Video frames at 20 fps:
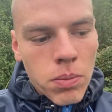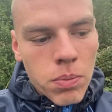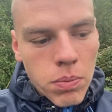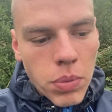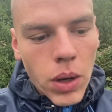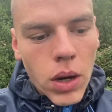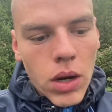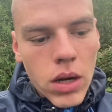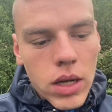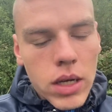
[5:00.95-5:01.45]

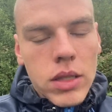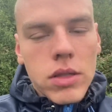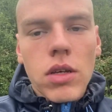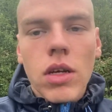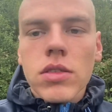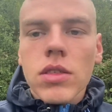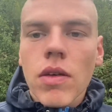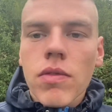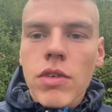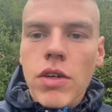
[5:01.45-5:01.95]
But it
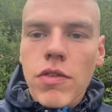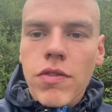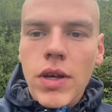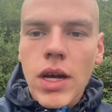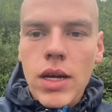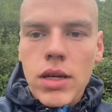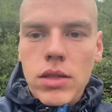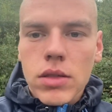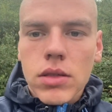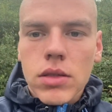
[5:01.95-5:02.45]
does have an
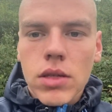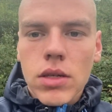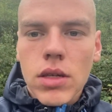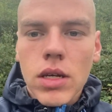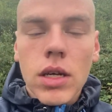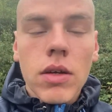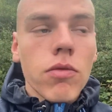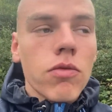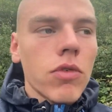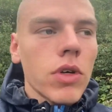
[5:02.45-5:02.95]
effect
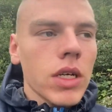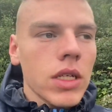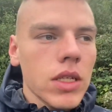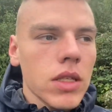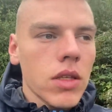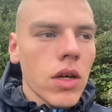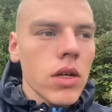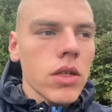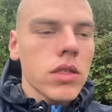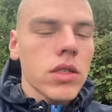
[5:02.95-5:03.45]
it really
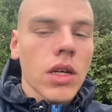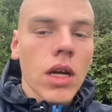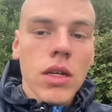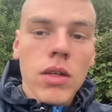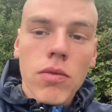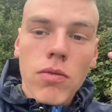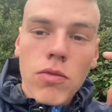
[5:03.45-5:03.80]
does and it